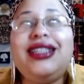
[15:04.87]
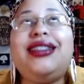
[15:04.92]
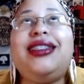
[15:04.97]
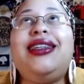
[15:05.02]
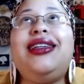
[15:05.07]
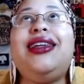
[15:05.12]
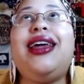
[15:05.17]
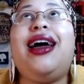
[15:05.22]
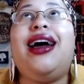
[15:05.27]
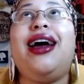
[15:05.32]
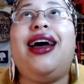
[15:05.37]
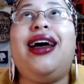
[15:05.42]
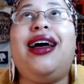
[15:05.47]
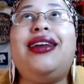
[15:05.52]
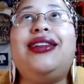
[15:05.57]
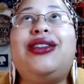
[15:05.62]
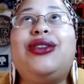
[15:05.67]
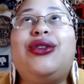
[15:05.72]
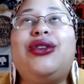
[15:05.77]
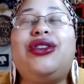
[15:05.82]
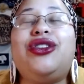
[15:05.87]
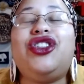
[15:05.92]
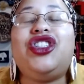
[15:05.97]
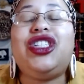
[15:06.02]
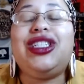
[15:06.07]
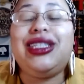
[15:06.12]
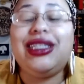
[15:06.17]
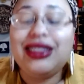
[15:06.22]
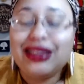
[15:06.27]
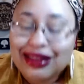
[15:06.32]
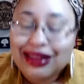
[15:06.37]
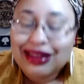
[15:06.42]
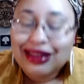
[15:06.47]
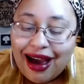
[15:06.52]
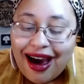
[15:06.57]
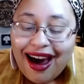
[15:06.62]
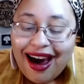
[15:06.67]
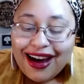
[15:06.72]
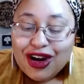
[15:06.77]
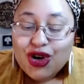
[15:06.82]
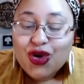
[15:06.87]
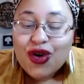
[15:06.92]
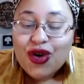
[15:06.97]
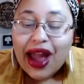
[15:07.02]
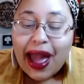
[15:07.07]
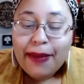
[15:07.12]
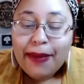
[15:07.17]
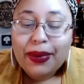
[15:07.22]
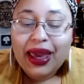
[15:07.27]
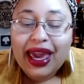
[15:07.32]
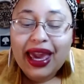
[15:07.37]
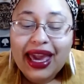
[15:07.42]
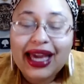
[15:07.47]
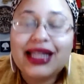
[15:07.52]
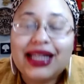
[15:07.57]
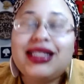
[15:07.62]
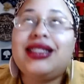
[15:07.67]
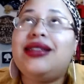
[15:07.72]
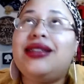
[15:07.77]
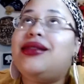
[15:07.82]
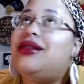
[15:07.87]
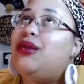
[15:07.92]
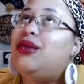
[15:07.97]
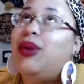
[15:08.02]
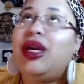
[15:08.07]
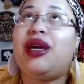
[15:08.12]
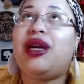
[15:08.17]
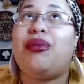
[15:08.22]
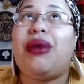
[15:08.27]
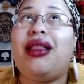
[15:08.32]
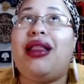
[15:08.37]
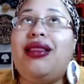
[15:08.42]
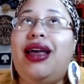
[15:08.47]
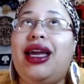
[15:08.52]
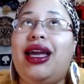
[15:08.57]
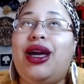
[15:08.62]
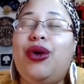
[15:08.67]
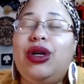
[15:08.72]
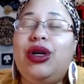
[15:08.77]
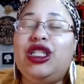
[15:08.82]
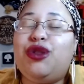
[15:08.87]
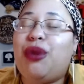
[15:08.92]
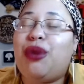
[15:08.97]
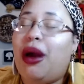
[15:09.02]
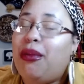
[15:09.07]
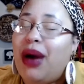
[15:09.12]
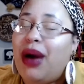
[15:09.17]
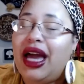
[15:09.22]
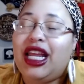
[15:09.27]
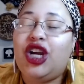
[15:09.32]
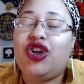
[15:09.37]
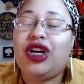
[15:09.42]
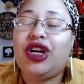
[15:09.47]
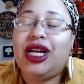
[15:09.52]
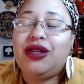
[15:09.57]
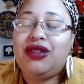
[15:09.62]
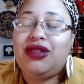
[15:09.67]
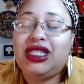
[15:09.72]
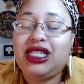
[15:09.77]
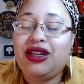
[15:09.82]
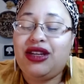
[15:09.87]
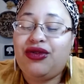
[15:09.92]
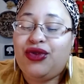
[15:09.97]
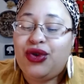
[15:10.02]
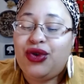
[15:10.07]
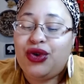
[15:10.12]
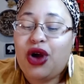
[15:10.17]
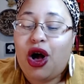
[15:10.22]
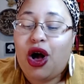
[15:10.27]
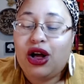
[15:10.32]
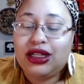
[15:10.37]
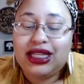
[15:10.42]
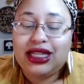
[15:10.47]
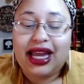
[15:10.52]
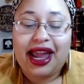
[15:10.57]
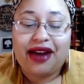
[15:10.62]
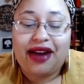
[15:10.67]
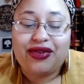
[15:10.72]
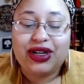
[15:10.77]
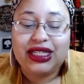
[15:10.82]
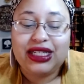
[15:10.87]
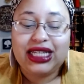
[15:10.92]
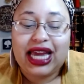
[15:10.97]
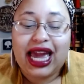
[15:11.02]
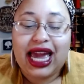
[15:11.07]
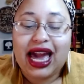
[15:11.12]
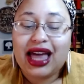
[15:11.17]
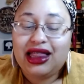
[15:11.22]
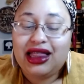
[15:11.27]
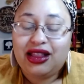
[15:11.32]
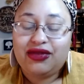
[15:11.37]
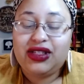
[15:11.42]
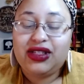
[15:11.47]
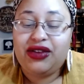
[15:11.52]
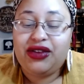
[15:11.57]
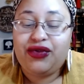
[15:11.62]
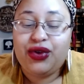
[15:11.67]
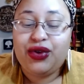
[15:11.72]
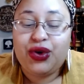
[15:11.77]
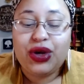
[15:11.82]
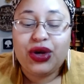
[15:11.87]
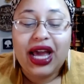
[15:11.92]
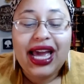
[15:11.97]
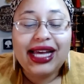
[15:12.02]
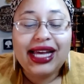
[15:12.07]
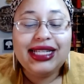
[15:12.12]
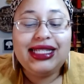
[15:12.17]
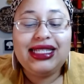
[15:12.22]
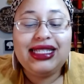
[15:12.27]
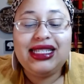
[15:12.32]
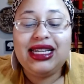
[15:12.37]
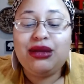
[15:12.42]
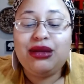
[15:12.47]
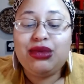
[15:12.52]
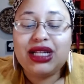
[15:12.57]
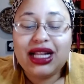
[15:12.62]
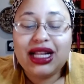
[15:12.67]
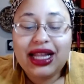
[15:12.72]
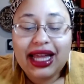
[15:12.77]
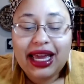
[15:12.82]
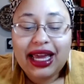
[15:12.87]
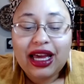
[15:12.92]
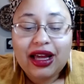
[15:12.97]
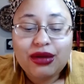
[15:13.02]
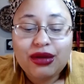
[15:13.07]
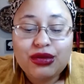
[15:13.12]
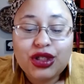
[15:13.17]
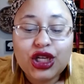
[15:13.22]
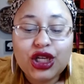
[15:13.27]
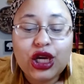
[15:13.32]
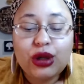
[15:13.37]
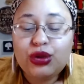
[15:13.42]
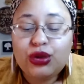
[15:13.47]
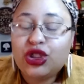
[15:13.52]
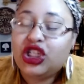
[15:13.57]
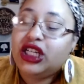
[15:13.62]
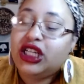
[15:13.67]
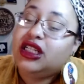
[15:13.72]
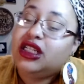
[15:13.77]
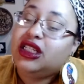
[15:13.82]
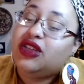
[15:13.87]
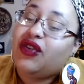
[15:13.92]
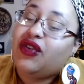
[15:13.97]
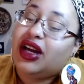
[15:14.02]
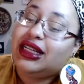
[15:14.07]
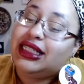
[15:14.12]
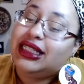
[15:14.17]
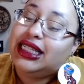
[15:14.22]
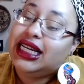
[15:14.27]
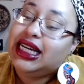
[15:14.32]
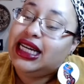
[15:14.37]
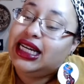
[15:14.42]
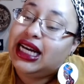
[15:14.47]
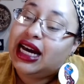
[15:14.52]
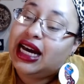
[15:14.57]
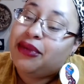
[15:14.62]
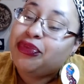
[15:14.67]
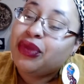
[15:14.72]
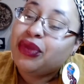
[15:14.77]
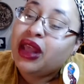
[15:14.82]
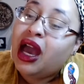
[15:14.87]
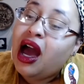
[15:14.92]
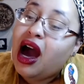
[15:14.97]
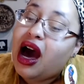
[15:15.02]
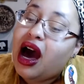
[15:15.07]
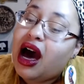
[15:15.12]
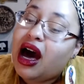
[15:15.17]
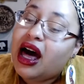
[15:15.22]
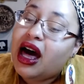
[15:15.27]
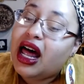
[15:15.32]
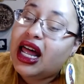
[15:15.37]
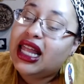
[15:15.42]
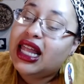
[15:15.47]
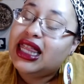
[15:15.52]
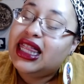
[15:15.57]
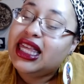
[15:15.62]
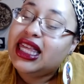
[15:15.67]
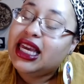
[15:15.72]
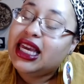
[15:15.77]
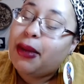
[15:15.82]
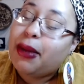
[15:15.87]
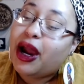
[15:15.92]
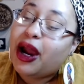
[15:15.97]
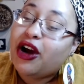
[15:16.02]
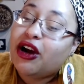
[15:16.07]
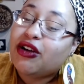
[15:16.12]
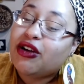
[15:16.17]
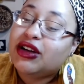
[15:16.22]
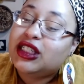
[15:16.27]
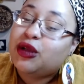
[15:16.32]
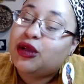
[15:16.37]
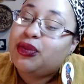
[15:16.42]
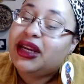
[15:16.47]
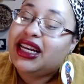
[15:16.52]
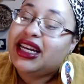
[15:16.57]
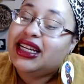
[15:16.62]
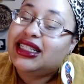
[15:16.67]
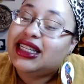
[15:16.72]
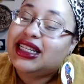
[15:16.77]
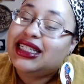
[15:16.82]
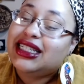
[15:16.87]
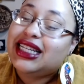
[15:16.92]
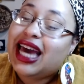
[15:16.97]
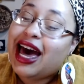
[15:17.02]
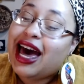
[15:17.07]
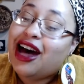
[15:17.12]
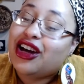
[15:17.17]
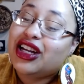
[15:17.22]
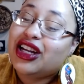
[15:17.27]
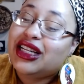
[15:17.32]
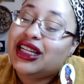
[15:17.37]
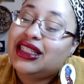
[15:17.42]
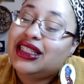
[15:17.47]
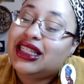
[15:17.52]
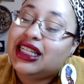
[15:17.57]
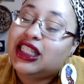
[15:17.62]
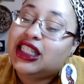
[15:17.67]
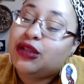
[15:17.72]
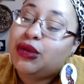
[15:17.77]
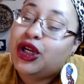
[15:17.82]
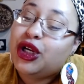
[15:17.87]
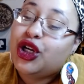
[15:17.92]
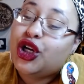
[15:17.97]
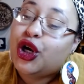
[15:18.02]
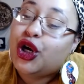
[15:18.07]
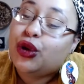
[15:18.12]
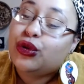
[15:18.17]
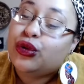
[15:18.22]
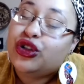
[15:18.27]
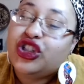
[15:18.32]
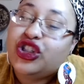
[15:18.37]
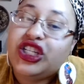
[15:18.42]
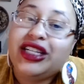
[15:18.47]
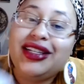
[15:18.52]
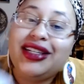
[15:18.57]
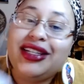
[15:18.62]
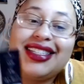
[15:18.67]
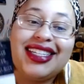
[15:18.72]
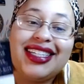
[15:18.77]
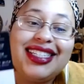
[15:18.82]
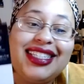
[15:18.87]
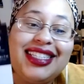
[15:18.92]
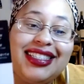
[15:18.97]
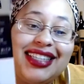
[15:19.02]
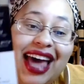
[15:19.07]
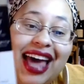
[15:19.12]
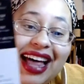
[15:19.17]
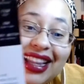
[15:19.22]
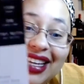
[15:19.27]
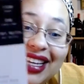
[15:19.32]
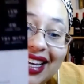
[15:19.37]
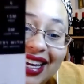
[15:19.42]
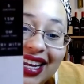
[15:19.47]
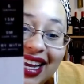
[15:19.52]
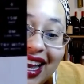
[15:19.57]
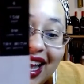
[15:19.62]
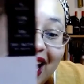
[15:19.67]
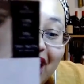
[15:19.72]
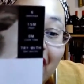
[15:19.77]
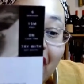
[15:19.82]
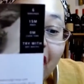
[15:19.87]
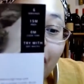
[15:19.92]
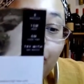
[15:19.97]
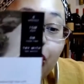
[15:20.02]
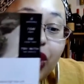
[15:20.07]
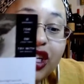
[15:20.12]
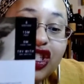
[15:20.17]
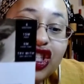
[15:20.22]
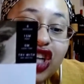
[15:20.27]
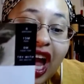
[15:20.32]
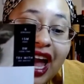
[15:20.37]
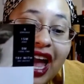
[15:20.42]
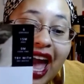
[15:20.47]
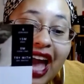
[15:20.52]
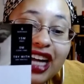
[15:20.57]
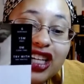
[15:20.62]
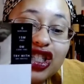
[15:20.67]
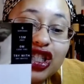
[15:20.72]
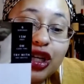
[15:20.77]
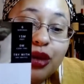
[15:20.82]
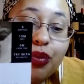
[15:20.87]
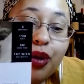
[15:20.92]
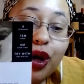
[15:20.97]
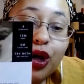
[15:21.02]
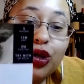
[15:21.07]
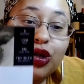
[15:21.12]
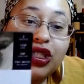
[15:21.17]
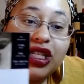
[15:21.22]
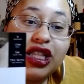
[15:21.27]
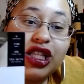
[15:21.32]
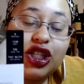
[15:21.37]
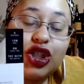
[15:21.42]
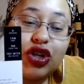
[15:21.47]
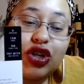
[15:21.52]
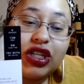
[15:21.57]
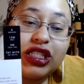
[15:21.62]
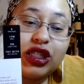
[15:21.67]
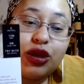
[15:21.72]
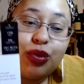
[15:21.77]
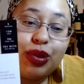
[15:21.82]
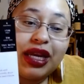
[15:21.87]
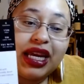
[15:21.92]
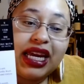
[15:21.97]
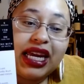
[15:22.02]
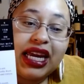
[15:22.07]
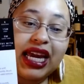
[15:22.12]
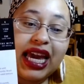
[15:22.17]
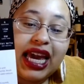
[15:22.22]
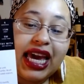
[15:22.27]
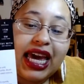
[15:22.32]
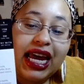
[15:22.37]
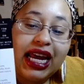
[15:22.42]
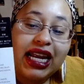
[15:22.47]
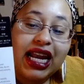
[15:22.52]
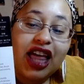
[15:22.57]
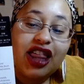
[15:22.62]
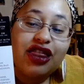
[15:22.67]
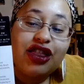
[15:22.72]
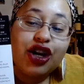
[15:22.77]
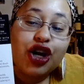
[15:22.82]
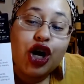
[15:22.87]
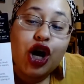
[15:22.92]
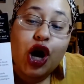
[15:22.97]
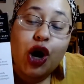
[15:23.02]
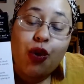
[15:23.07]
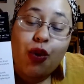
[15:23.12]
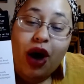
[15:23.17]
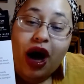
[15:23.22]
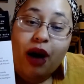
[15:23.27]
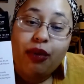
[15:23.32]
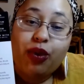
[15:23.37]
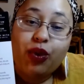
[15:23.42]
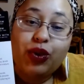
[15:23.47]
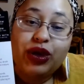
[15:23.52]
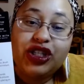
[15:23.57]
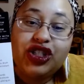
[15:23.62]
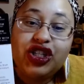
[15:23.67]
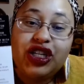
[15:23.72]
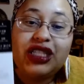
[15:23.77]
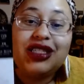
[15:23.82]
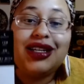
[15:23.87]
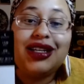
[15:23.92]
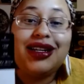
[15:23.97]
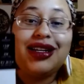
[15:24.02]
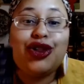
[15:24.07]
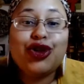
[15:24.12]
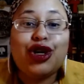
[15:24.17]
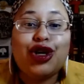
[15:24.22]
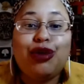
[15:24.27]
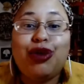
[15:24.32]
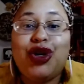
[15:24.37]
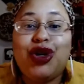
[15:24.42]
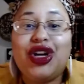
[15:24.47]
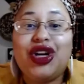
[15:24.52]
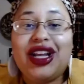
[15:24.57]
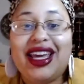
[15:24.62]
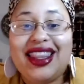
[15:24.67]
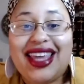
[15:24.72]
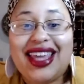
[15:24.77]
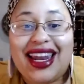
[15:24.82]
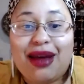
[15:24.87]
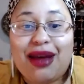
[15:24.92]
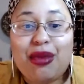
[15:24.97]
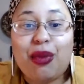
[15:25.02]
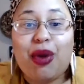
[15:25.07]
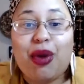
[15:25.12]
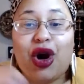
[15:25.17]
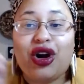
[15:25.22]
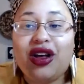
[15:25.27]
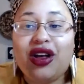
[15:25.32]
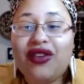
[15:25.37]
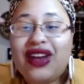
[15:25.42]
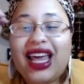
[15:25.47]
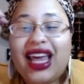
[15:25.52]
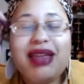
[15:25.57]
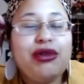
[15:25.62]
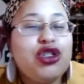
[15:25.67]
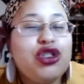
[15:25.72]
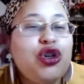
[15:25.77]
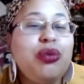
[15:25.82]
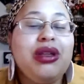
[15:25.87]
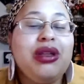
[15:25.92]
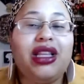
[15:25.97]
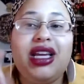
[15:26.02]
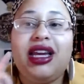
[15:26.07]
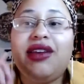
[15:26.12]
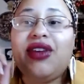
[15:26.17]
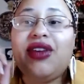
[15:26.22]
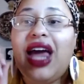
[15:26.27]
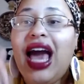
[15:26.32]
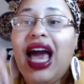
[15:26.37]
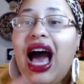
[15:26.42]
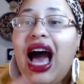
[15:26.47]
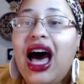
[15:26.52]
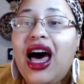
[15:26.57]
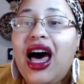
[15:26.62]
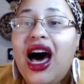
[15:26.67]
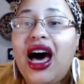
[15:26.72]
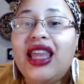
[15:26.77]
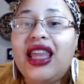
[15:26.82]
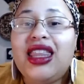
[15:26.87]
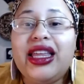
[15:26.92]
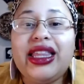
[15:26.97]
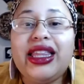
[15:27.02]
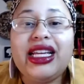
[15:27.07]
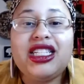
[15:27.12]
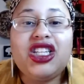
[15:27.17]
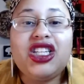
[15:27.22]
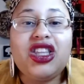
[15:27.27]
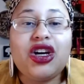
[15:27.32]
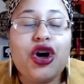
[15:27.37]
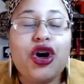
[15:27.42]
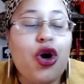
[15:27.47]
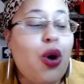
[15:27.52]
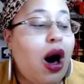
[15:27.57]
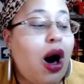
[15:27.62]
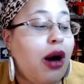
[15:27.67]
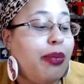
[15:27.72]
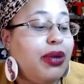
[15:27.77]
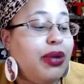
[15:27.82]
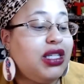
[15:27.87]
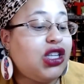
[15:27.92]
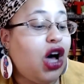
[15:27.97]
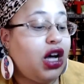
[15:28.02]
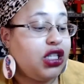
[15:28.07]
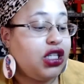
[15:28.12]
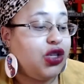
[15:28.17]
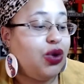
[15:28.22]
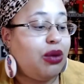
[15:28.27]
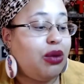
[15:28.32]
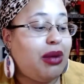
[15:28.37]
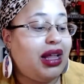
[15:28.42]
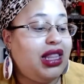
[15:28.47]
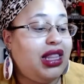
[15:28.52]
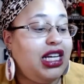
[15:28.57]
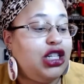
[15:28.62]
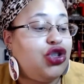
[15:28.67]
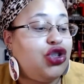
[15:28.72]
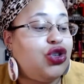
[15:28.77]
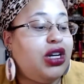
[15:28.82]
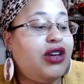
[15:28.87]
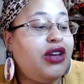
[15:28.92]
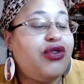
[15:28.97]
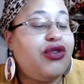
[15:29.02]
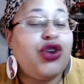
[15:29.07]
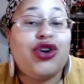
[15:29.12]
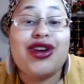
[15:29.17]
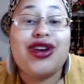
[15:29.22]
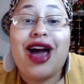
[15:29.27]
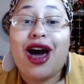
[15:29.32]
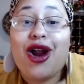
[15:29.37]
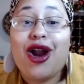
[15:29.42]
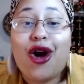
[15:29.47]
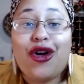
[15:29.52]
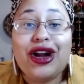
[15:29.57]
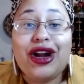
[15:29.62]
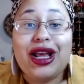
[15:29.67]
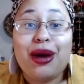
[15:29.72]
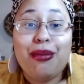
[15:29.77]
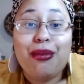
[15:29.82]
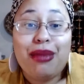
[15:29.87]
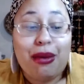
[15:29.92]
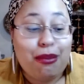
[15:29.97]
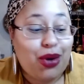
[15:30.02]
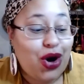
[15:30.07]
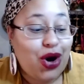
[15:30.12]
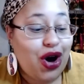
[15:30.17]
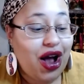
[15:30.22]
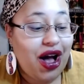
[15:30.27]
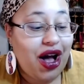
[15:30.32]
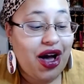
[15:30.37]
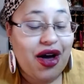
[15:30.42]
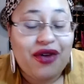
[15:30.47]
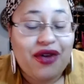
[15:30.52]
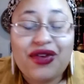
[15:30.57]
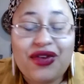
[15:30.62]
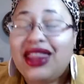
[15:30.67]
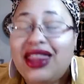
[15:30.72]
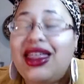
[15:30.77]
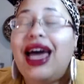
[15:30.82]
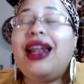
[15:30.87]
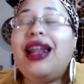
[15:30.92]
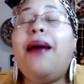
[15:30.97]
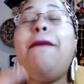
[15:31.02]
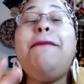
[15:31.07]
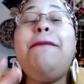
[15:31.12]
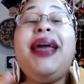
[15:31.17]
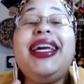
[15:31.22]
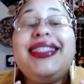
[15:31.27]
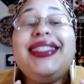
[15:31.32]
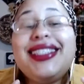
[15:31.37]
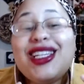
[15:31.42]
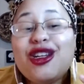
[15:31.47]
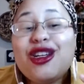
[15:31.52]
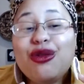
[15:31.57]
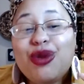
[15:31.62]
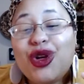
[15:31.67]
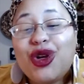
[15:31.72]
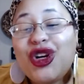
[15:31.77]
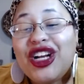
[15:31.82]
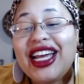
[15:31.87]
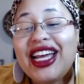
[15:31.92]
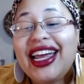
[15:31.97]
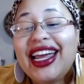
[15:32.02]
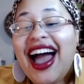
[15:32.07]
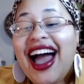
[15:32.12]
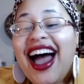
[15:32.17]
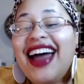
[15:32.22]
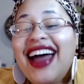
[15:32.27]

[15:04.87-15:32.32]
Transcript: Yes, grilled cheese. Crab cakes. Speaking my language, my body craves seafood all day, every day. I love seafood. Steamed clams, goat cheese, fontina. Uh, the pairing recipe is an Italian sesame goat cheese salad, which I actually posted this recipe in the co-op, which is another community that I'm a part of. And I do believe uh, the link to the co-op is also in my link tree if you're not already a member of that amazing community.